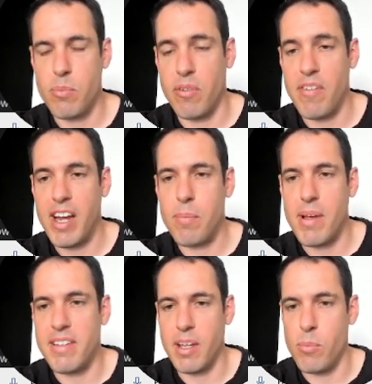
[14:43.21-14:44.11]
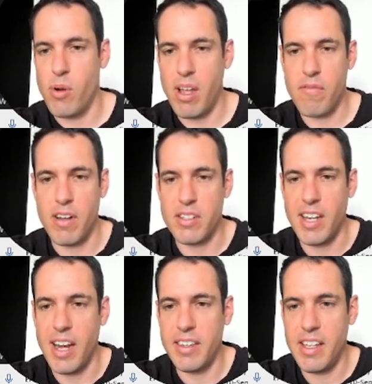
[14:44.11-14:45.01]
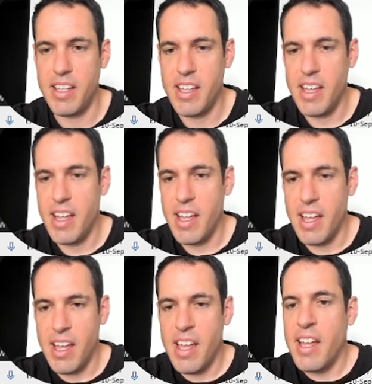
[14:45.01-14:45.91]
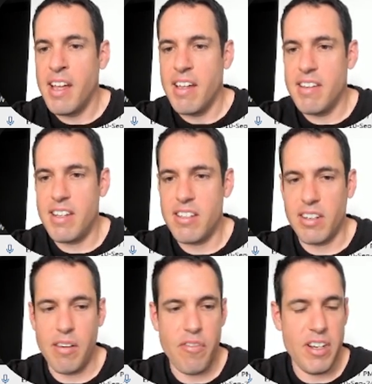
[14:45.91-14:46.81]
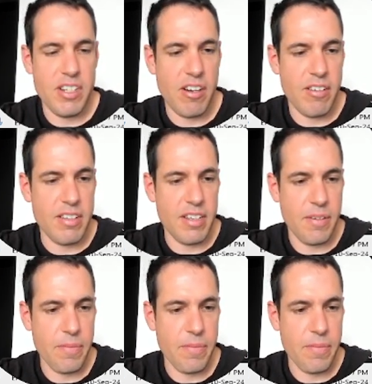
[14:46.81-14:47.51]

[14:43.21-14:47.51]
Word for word: provide basic booking functionality. These are the features.